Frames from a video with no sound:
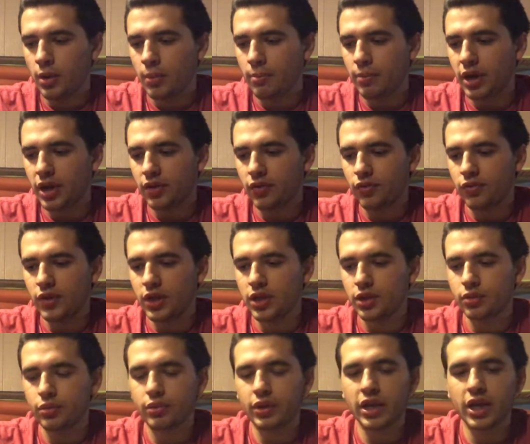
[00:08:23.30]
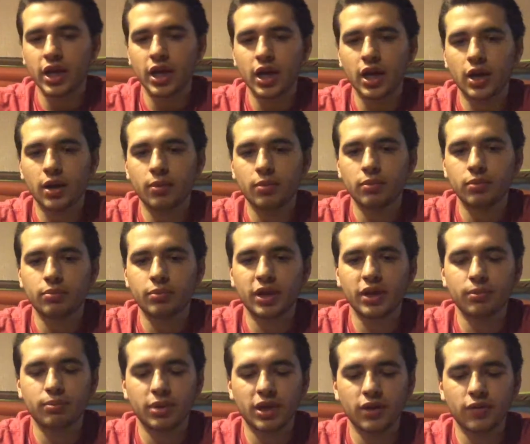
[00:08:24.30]
By faith
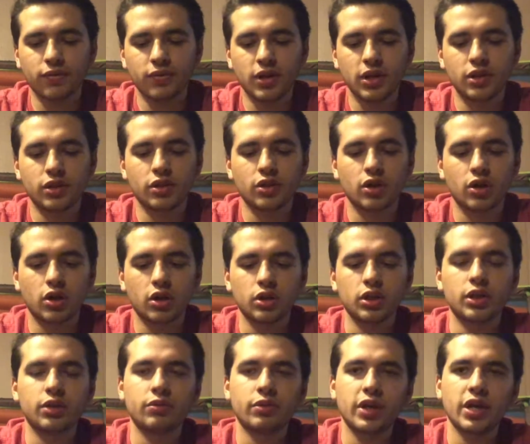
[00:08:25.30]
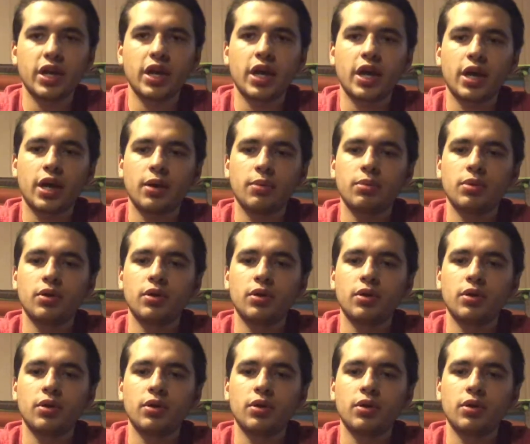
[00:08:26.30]
the harlot Rahab